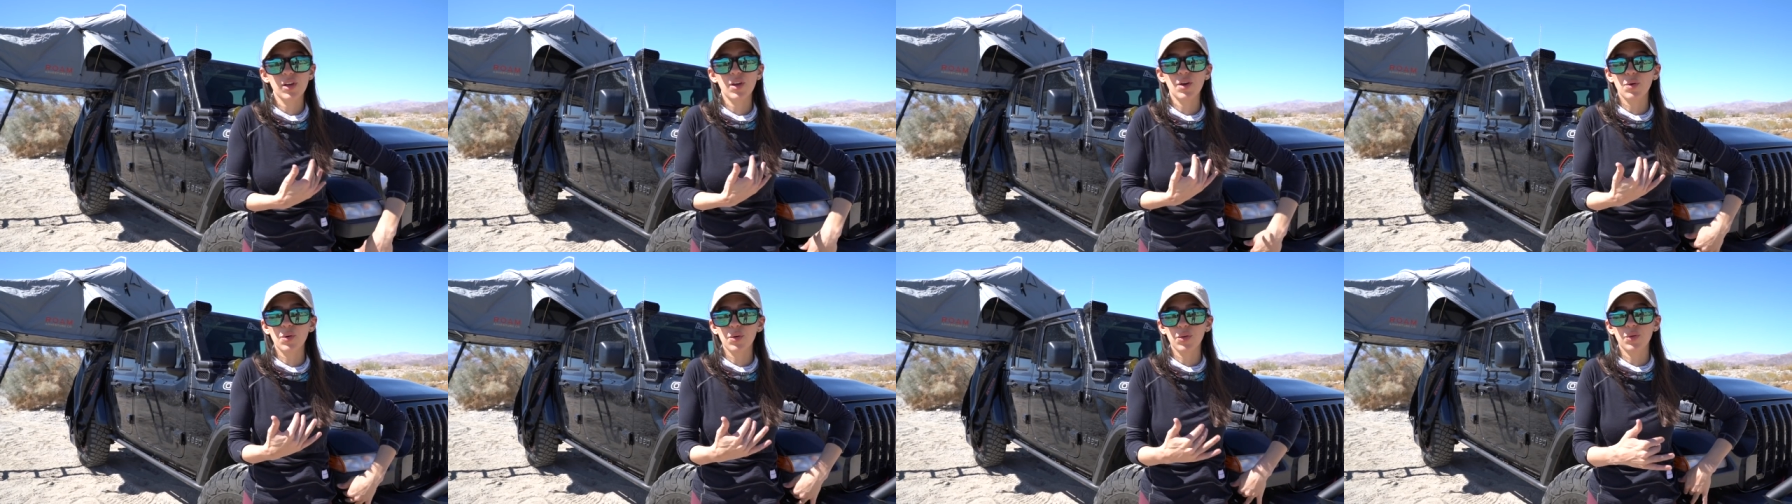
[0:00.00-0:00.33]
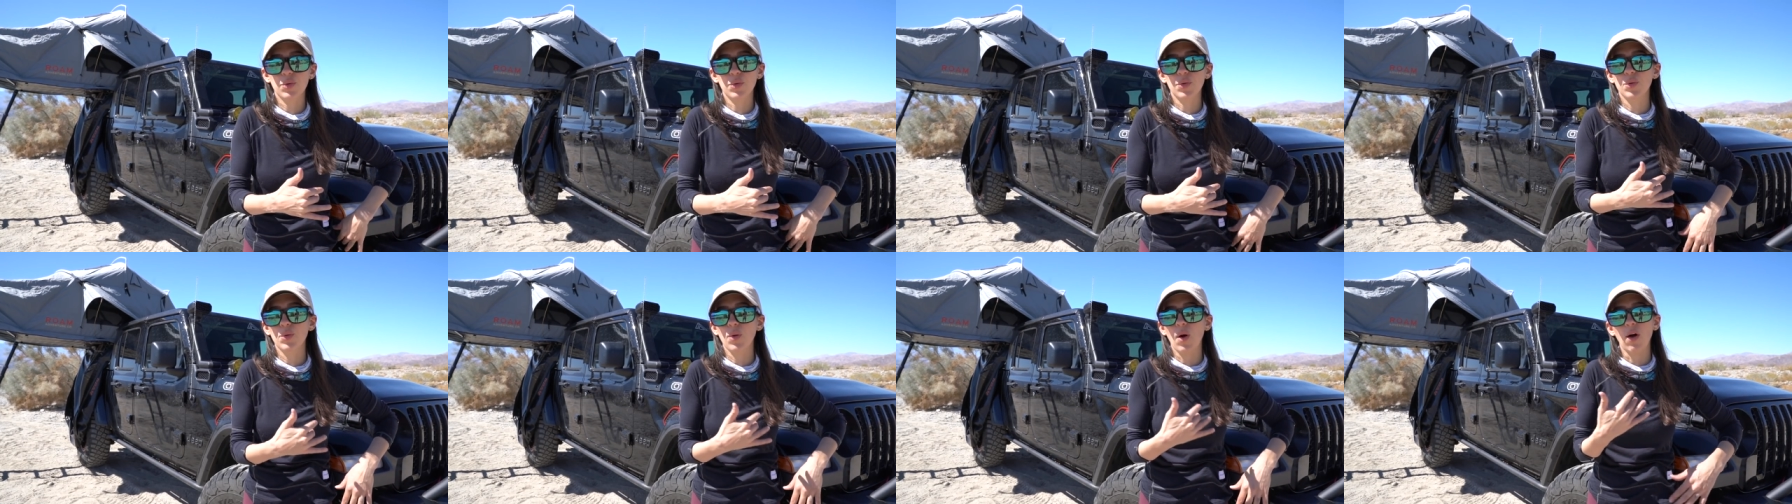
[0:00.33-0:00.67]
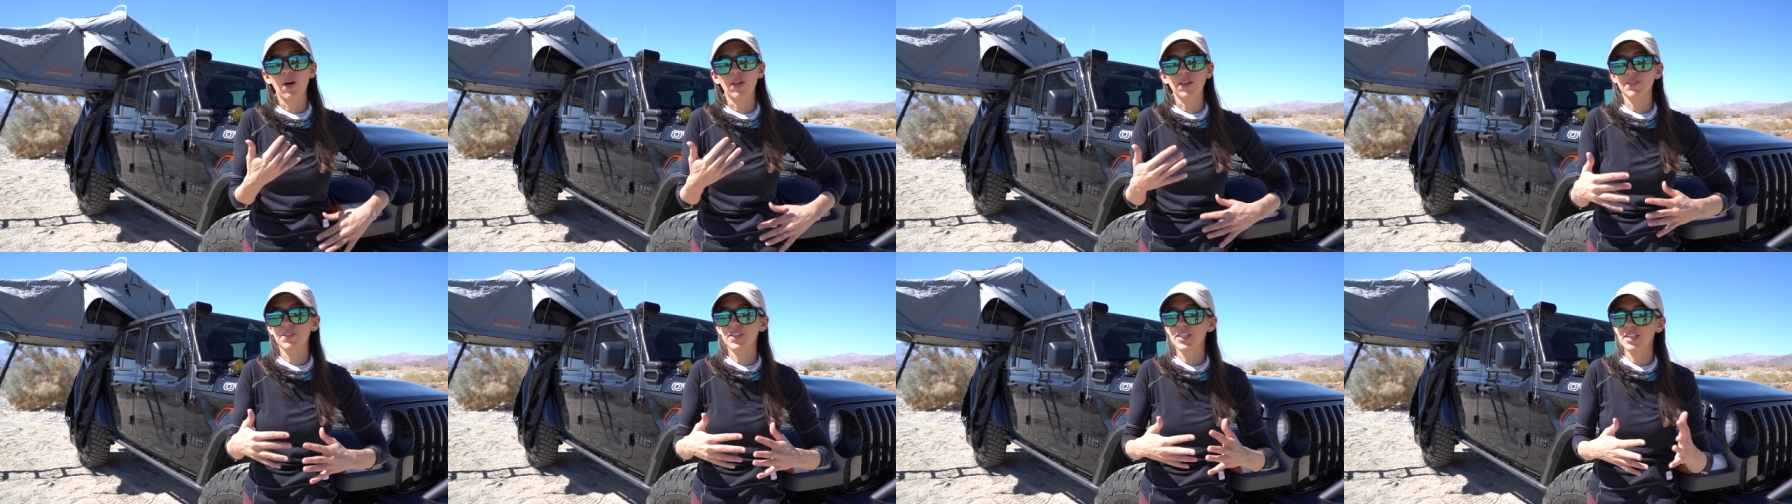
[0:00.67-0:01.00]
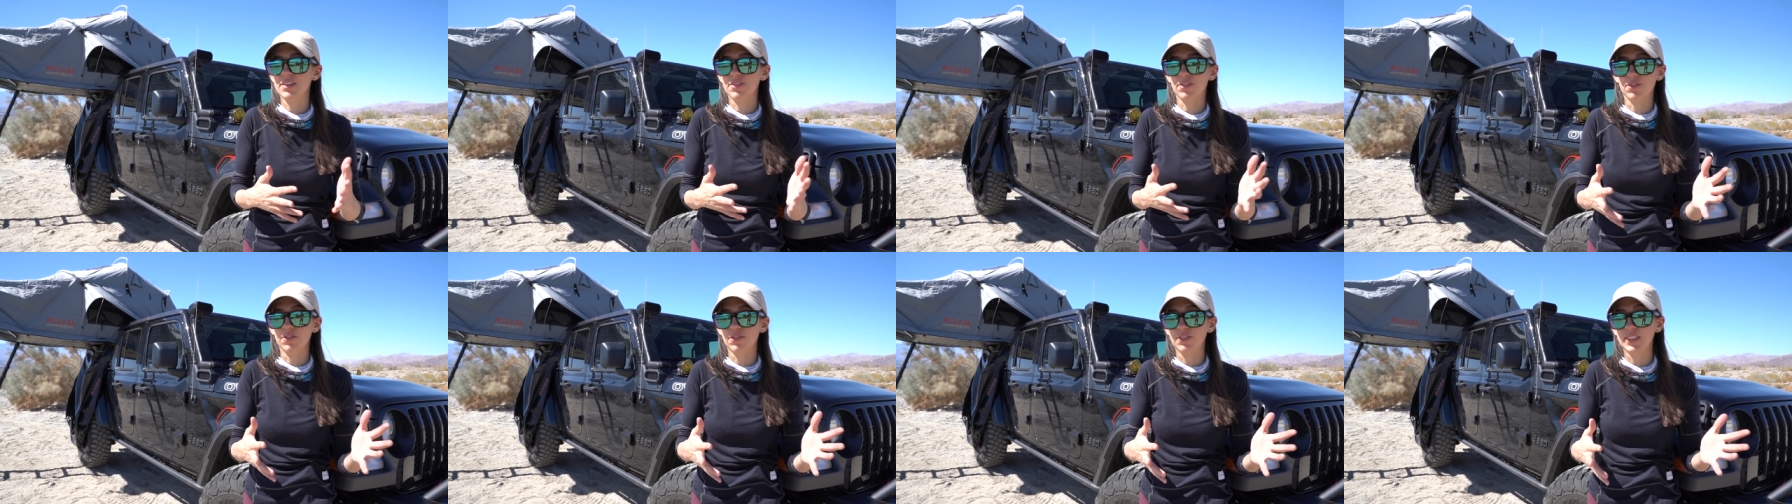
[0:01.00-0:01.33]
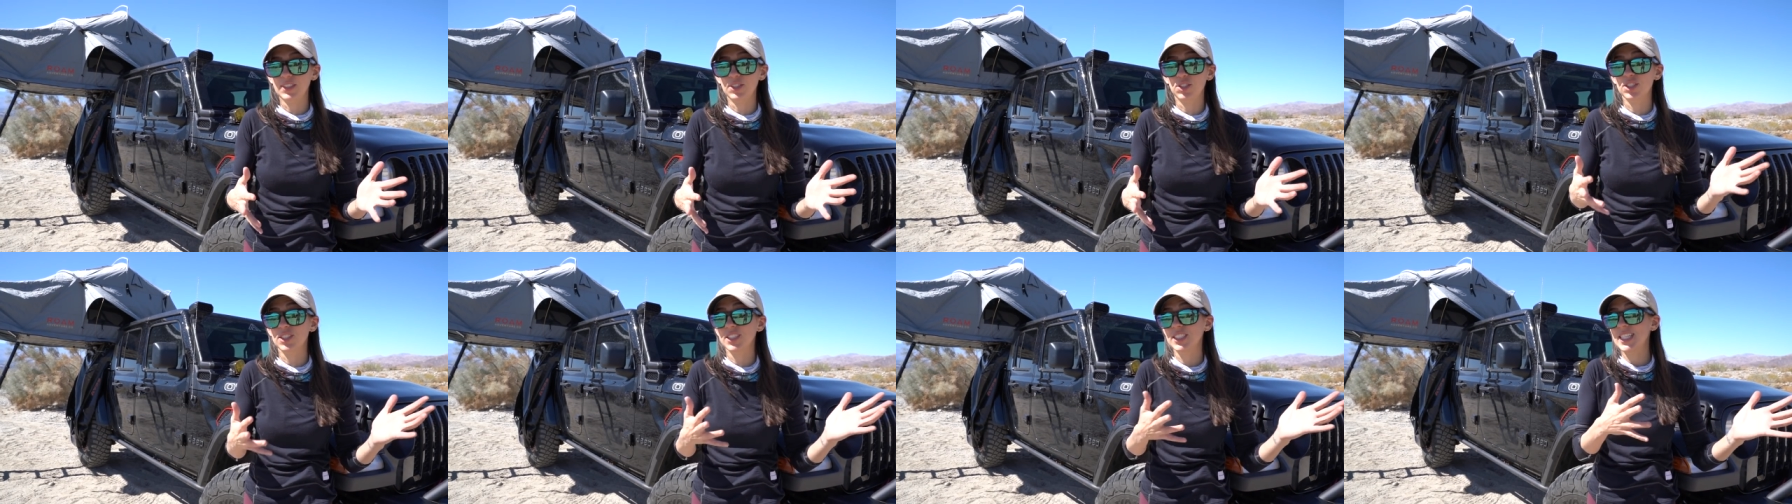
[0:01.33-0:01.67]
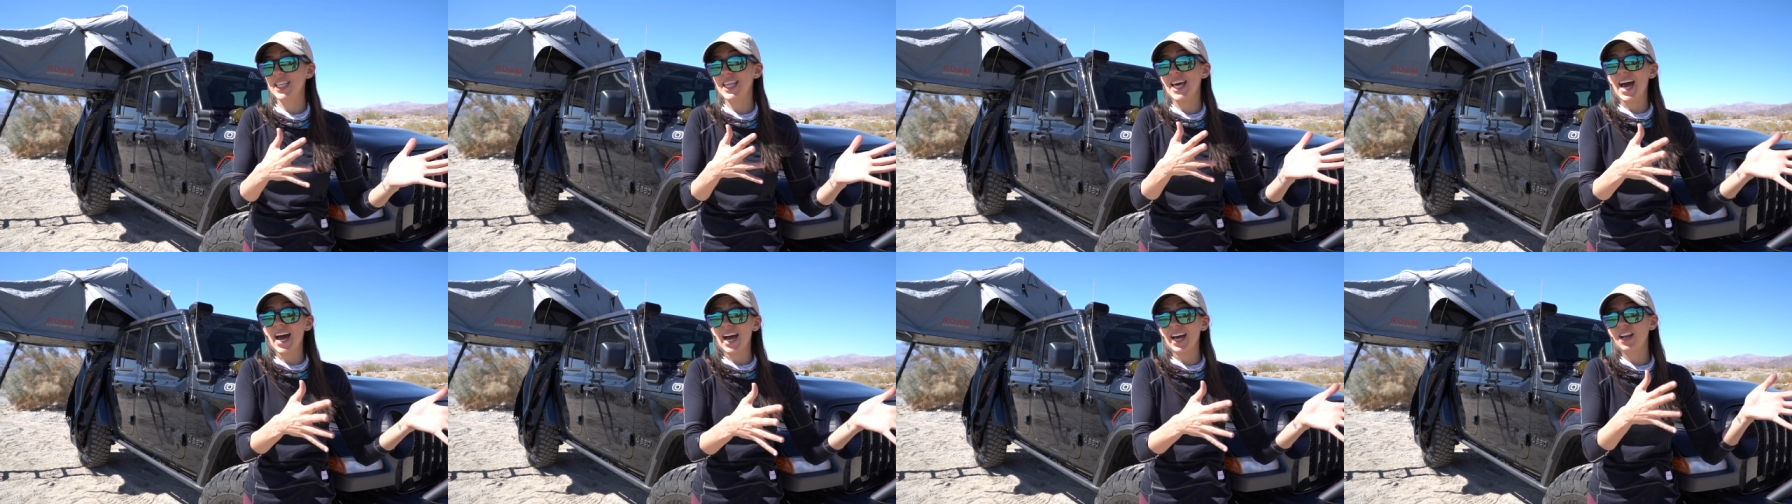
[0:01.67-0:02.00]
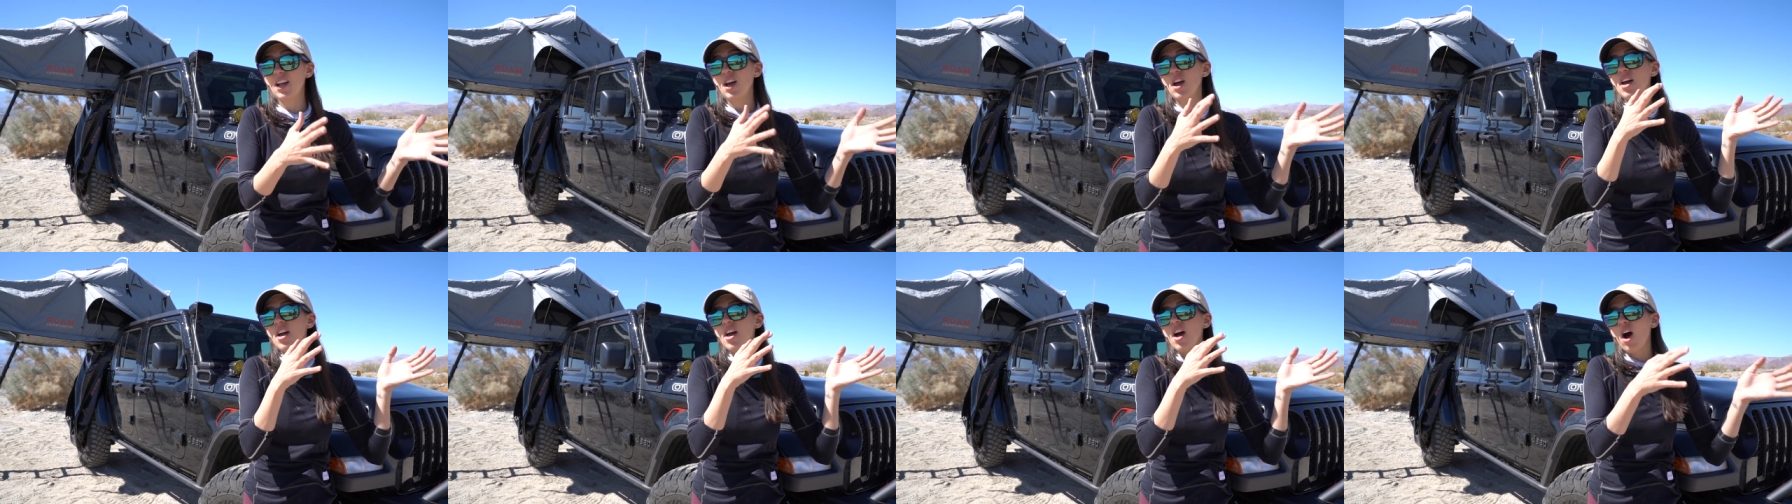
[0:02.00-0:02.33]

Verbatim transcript: go through all of the different features that